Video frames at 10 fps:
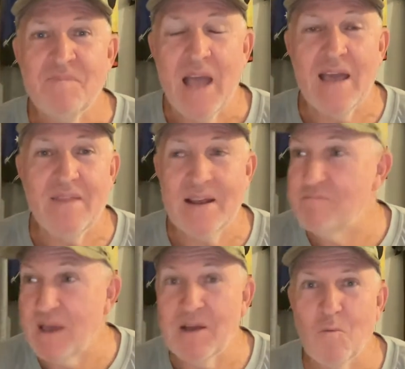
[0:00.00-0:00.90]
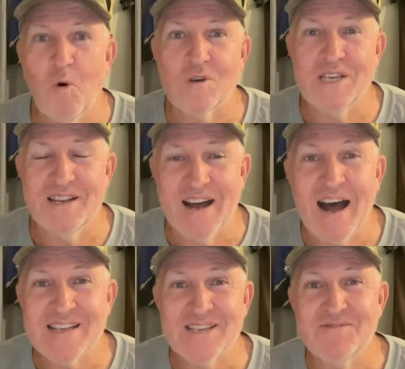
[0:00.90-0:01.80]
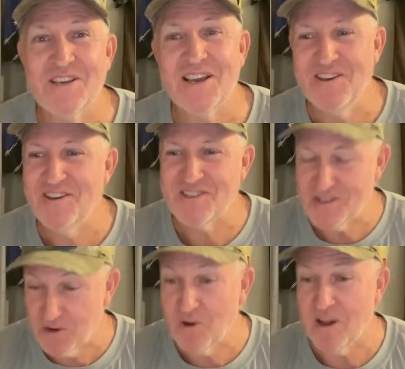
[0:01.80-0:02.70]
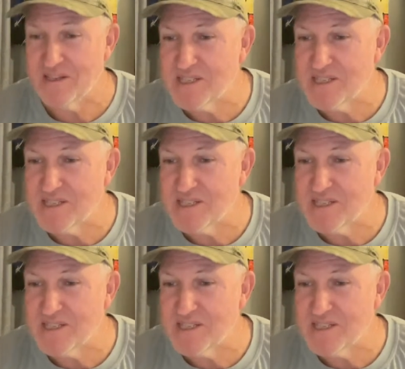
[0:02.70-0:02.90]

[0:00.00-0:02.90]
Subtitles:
and then Pink walks in to ask if she can use the toilet.